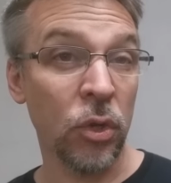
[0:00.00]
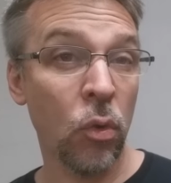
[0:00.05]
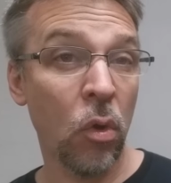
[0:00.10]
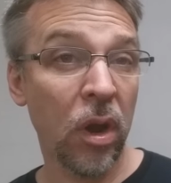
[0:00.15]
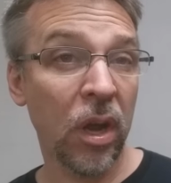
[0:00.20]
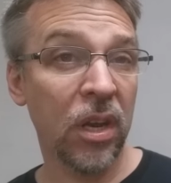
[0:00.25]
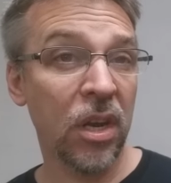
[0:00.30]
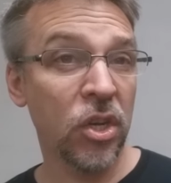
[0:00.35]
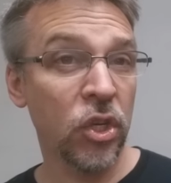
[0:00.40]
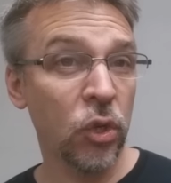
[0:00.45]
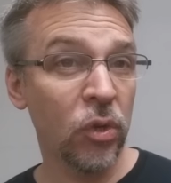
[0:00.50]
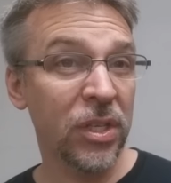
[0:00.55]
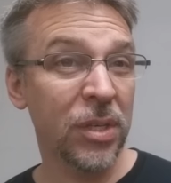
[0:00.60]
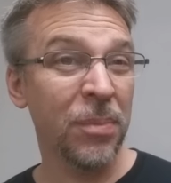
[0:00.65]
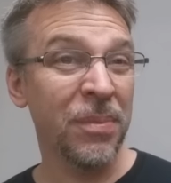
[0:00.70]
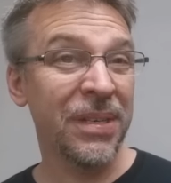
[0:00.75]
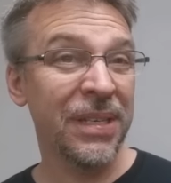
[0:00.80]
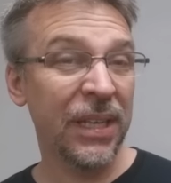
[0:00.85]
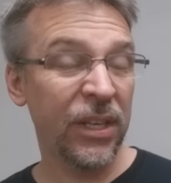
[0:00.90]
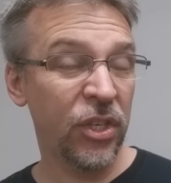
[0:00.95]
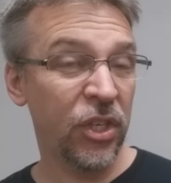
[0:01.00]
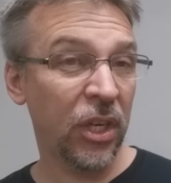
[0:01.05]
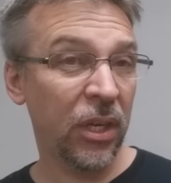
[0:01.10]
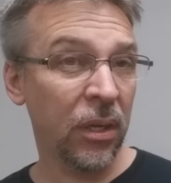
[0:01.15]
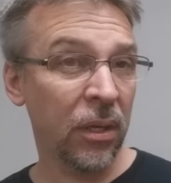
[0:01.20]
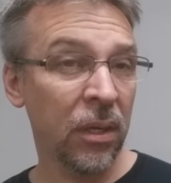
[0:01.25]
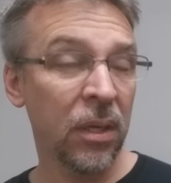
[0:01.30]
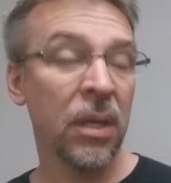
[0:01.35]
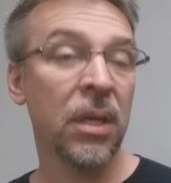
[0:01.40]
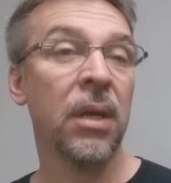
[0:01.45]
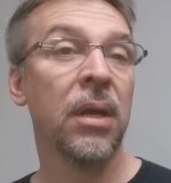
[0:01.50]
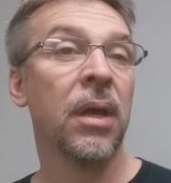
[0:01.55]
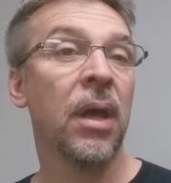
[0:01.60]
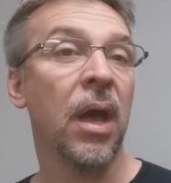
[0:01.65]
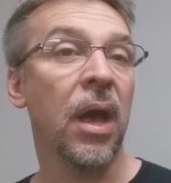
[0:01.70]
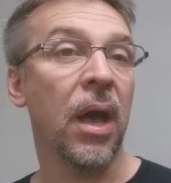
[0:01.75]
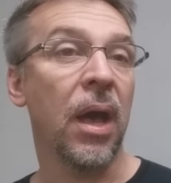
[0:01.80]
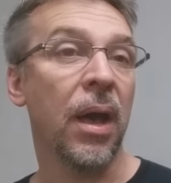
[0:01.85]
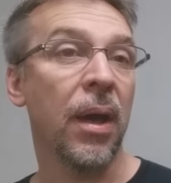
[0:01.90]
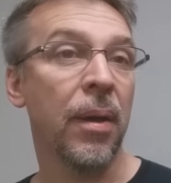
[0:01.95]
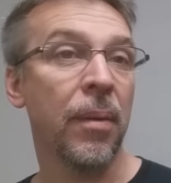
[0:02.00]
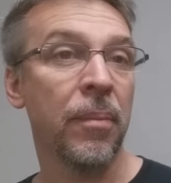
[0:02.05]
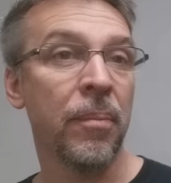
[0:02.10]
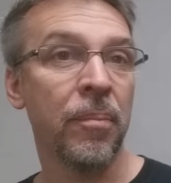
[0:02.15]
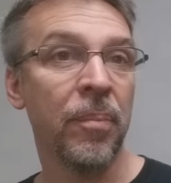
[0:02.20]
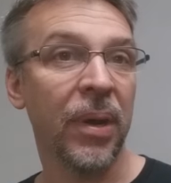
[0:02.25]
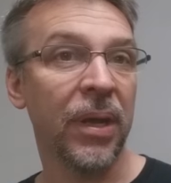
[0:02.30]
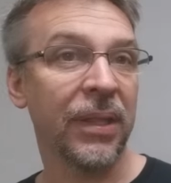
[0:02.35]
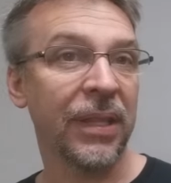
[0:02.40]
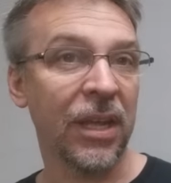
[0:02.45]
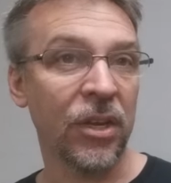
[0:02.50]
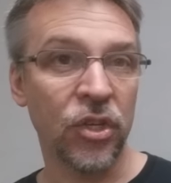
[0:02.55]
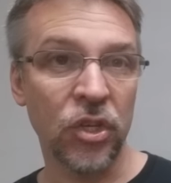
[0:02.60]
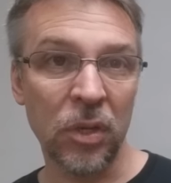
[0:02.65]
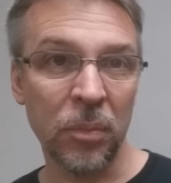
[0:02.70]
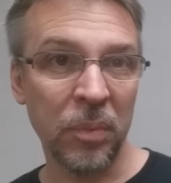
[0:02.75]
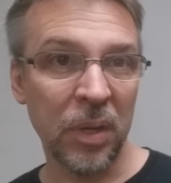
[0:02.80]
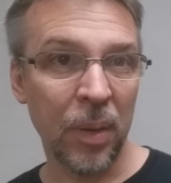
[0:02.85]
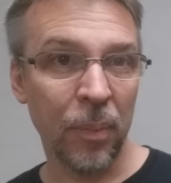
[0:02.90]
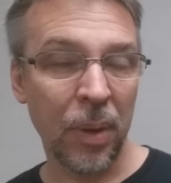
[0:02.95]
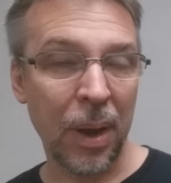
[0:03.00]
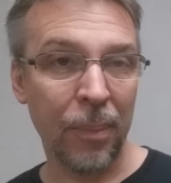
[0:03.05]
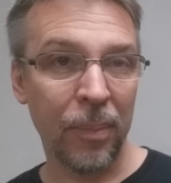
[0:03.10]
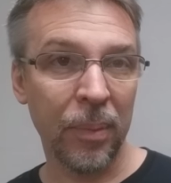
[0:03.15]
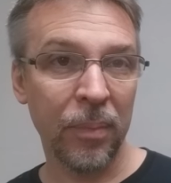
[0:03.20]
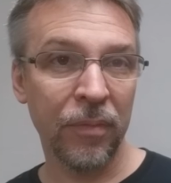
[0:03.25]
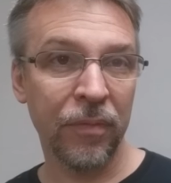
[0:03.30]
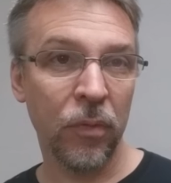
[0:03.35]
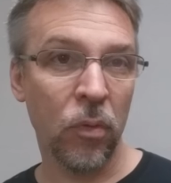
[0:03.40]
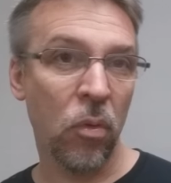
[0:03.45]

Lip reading: You are gonna do some ditching, but that shouldn't be a problem